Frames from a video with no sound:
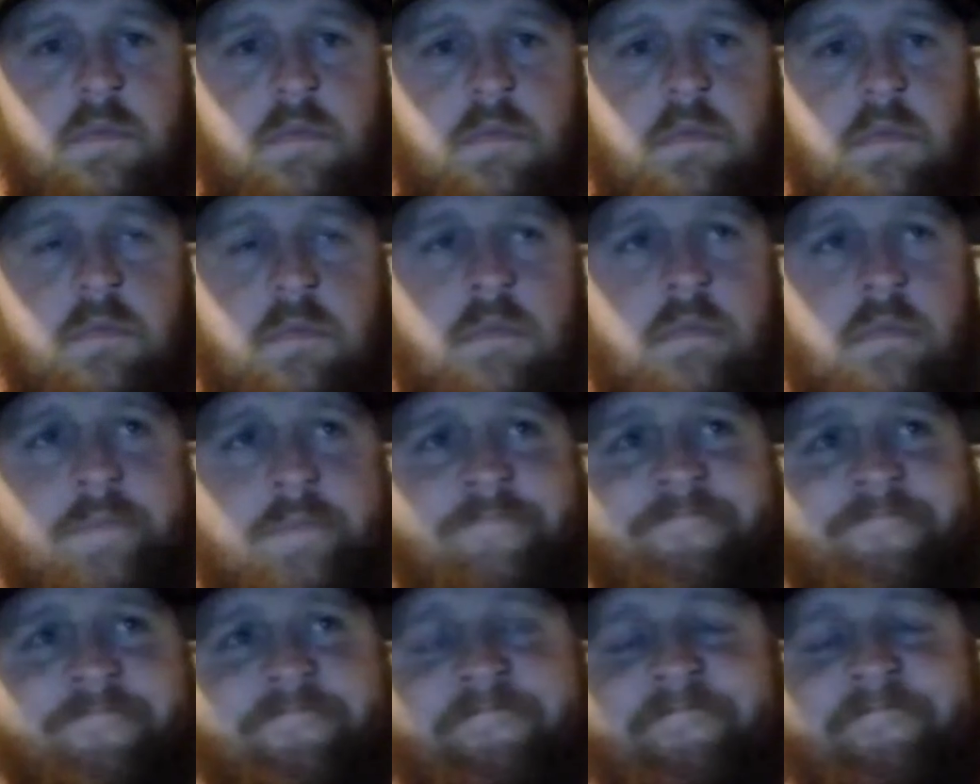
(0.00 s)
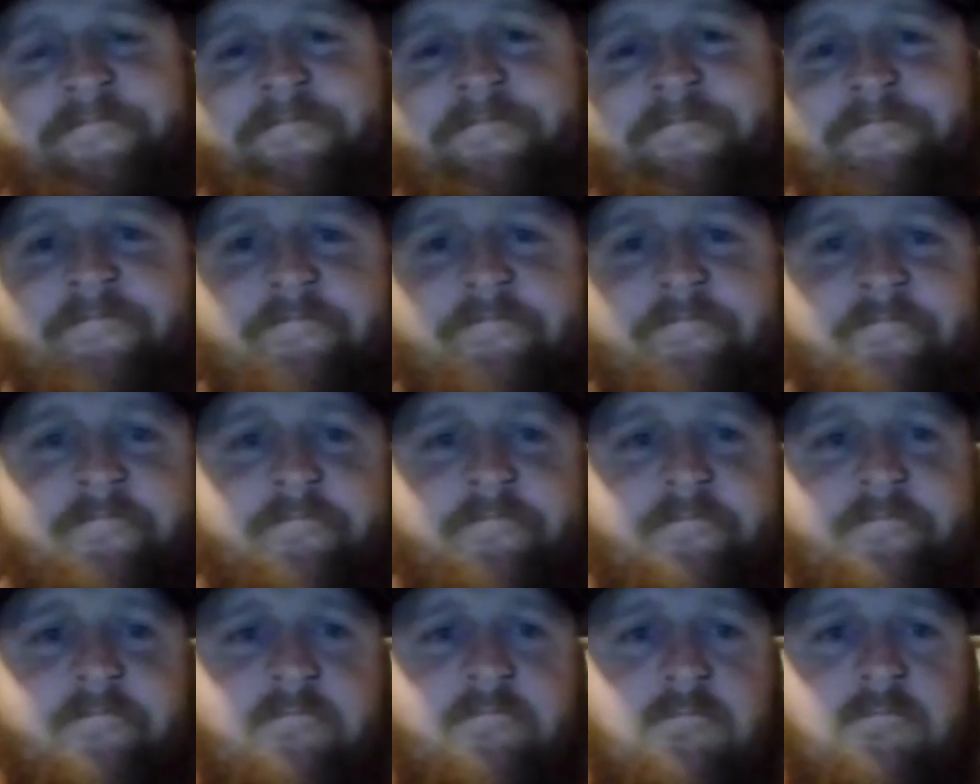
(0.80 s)

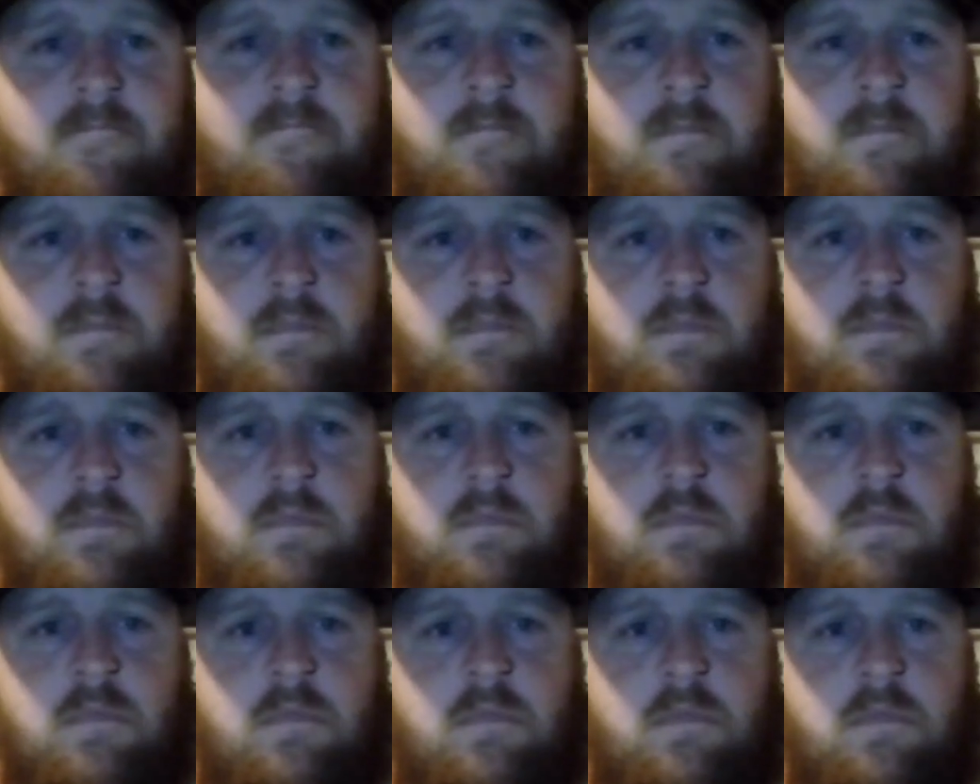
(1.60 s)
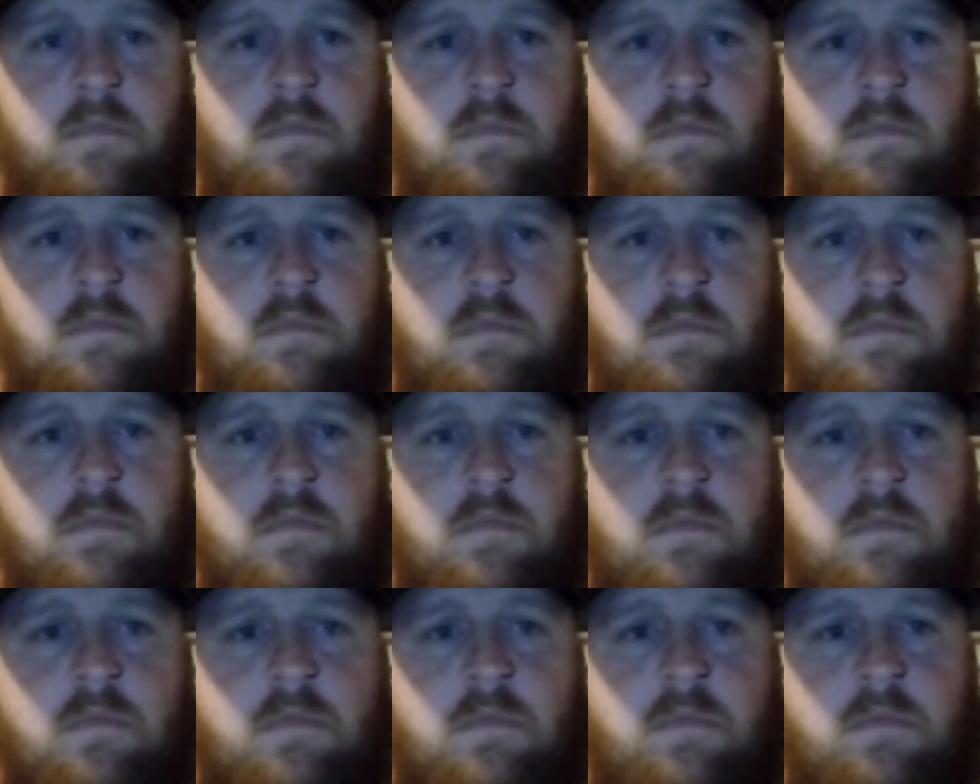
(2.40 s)

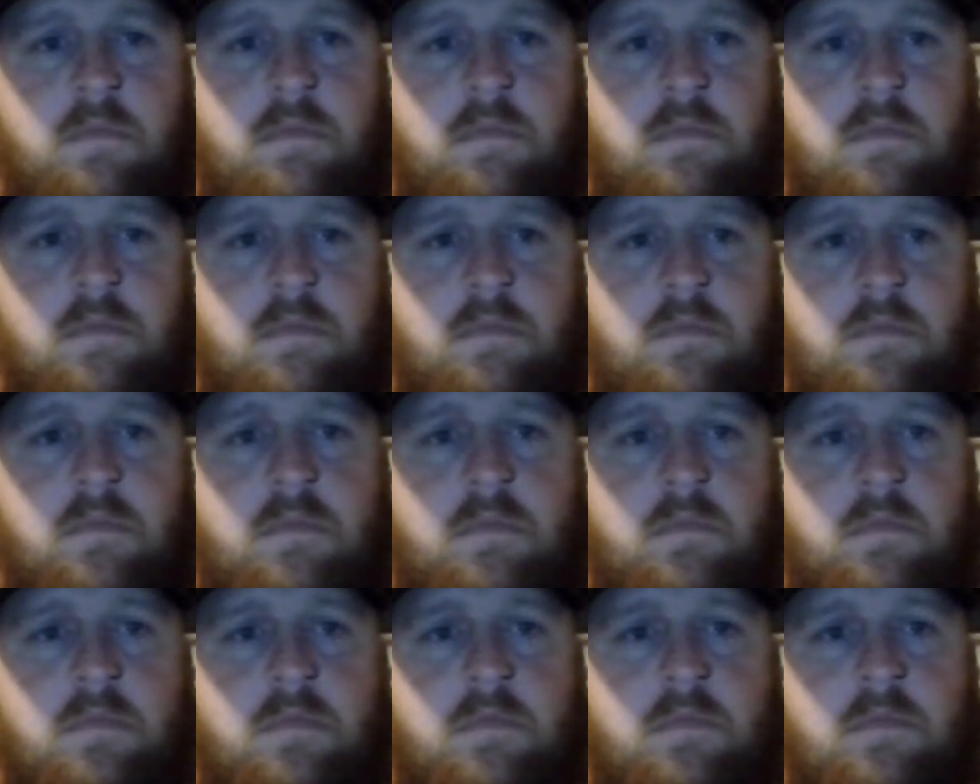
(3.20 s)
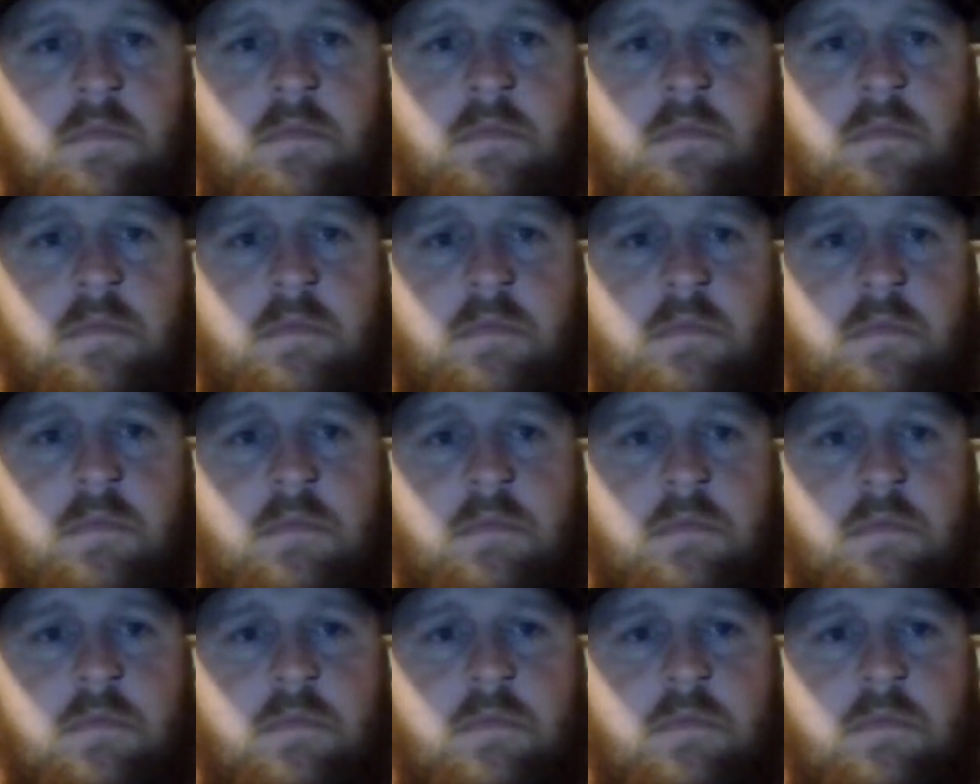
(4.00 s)
This person isn't speaking.